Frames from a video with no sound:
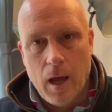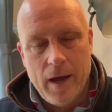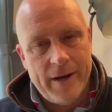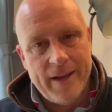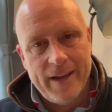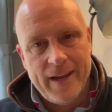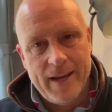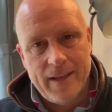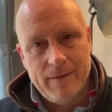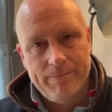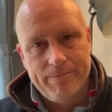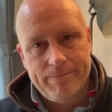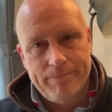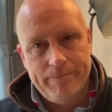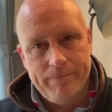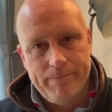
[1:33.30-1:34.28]
I don't get it.
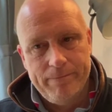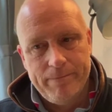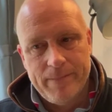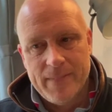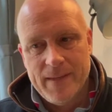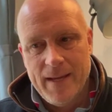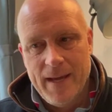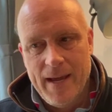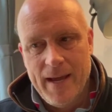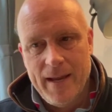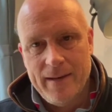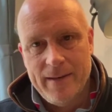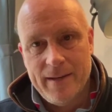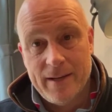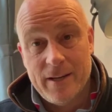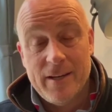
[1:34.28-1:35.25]

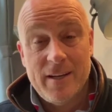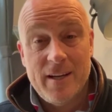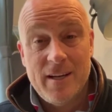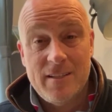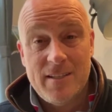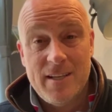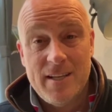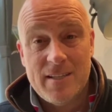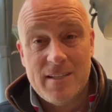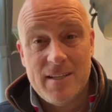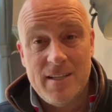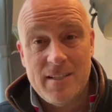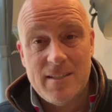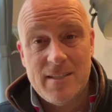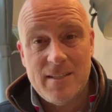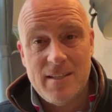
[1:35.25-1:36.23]
And they're going to go to their
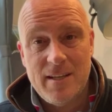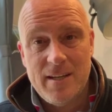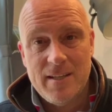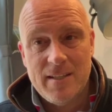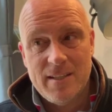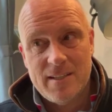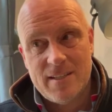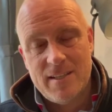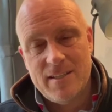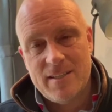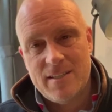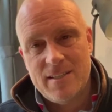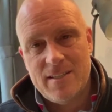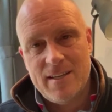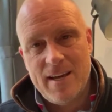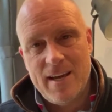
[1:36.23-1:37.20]
solicitor, and the
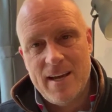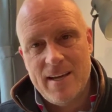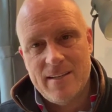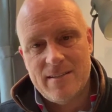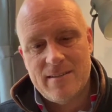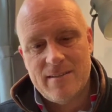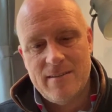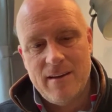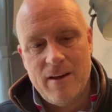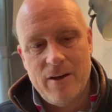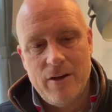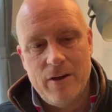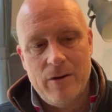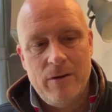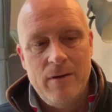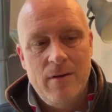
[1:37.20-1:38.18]
solicitor has
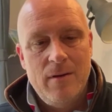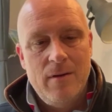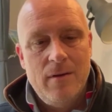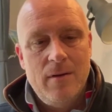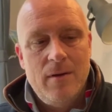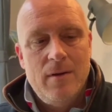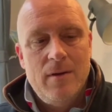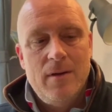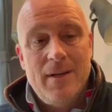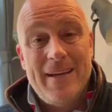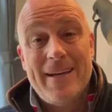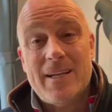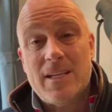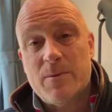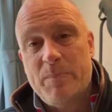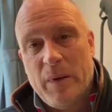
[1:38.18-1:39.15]
no
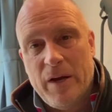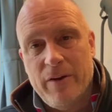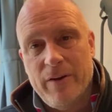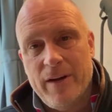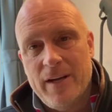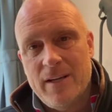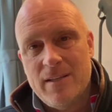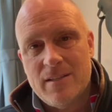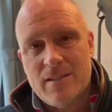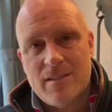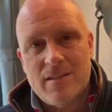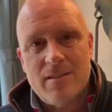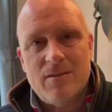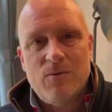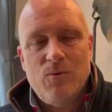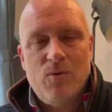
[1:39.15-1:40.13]

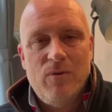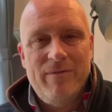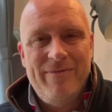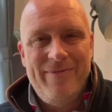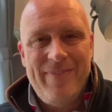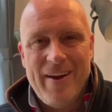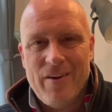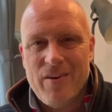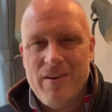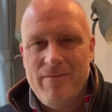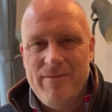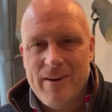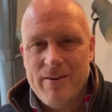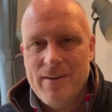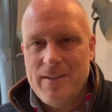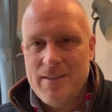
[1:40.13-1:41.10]
experience or very,
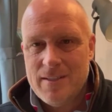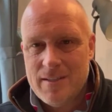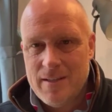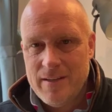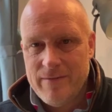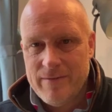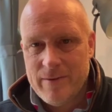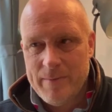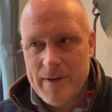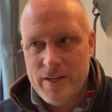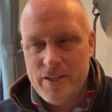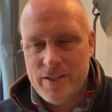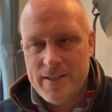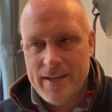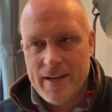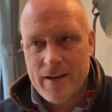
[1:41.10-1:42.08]
very little
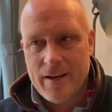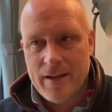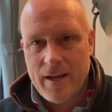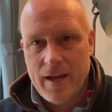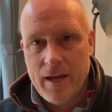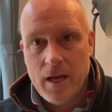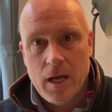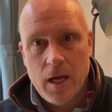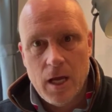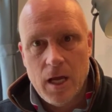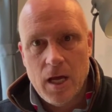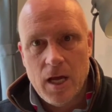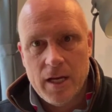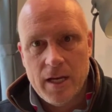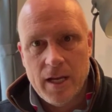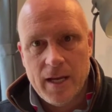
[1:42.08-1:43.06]
information. They're going to go,
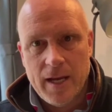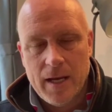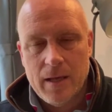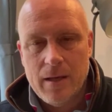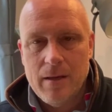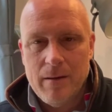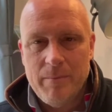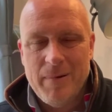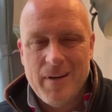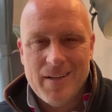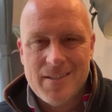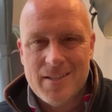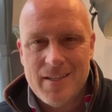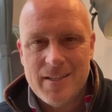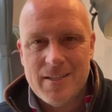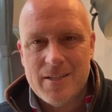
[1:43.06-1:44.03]
I don't get it. But a
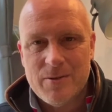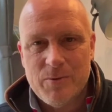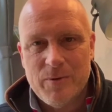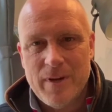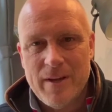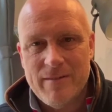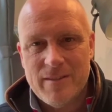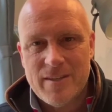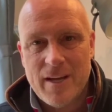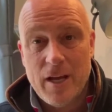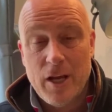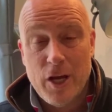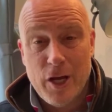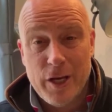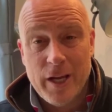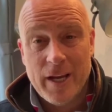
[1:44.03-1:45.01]
solicitor will never
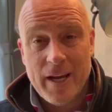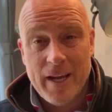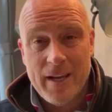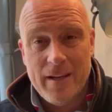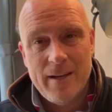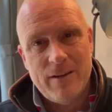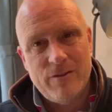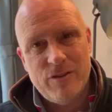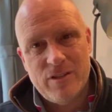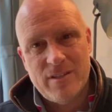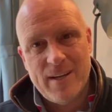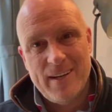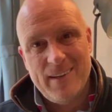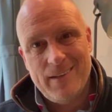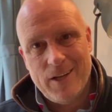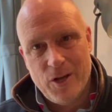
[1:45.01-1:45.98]
say, I don't get it. They'll just
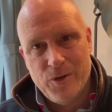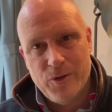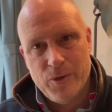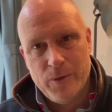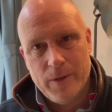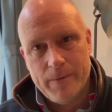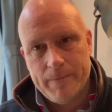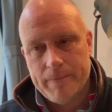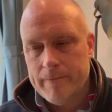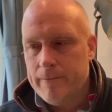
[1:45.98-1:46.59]
say, don't do it.